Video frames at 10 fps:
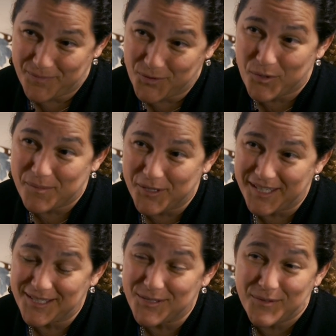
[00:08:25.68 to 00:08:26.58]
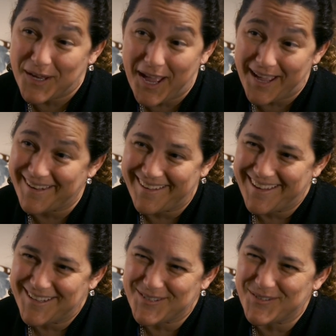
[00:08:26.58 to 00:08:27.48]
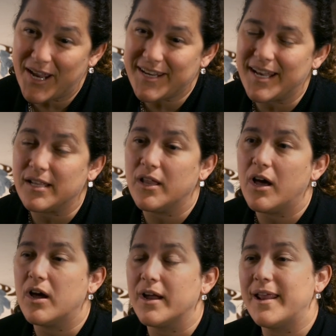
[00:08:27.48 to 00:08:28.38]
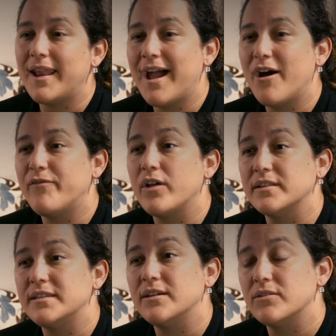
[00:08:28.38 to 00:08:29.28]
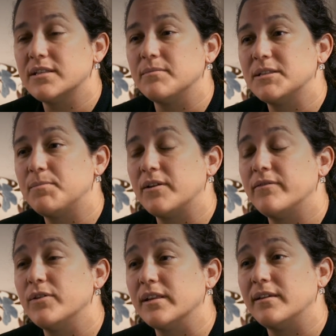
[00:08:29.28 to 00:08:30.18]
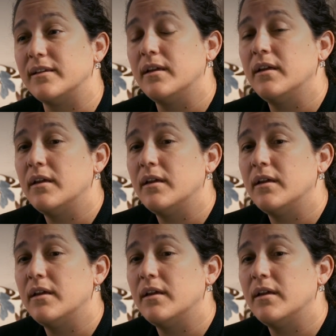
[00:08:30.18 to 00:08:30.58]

normally do not do not get along and how volunteerism has been a really